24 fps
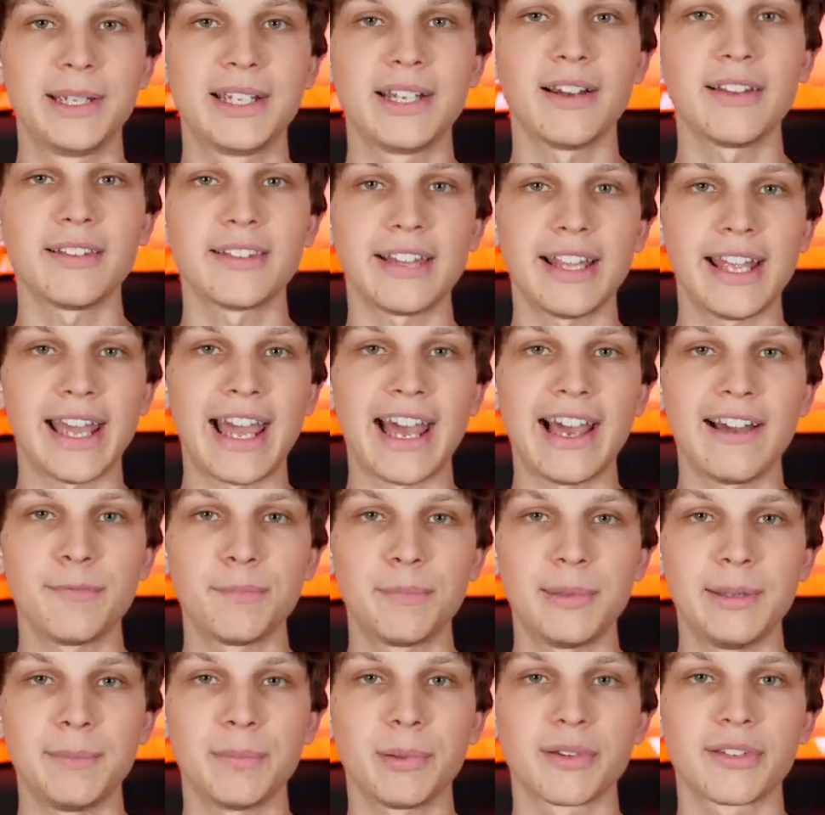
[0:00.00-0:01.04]
because they
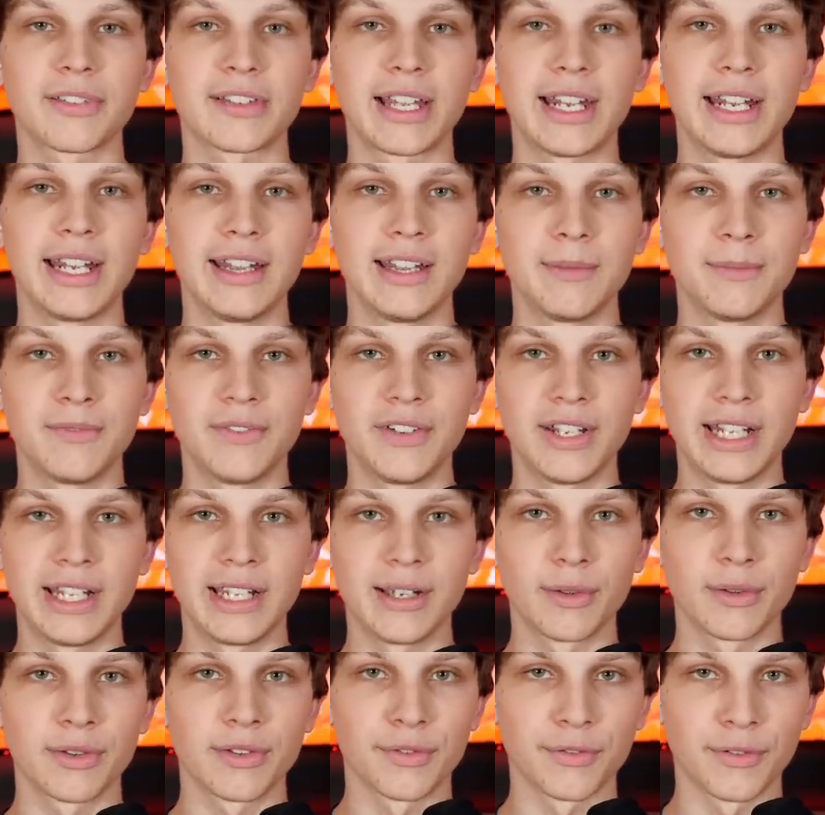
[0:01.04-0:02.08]
have people sending them
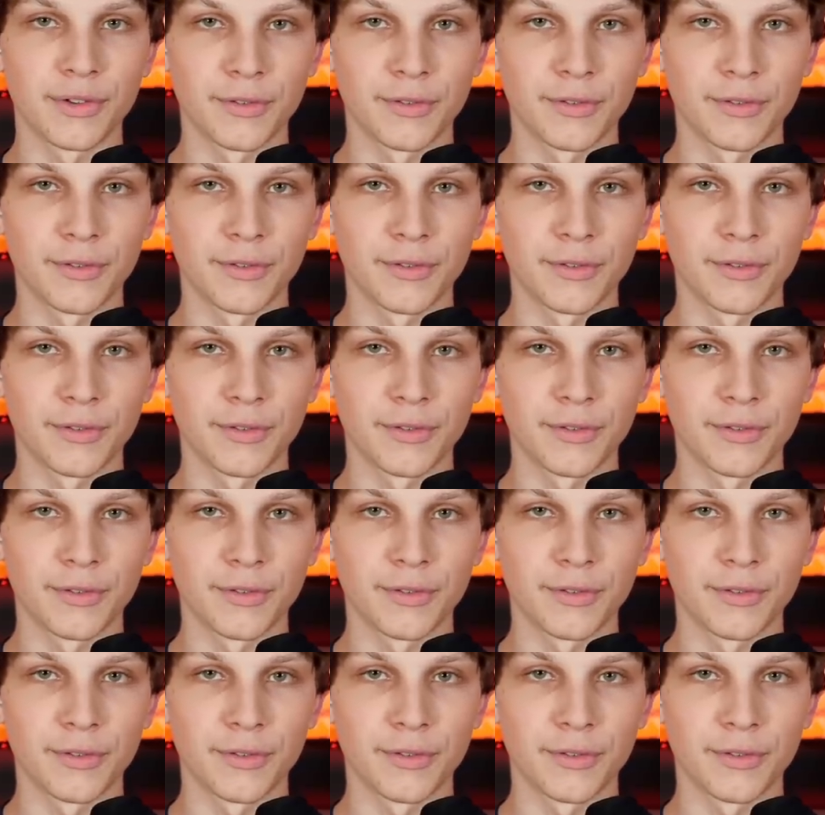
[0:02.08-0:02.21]
videos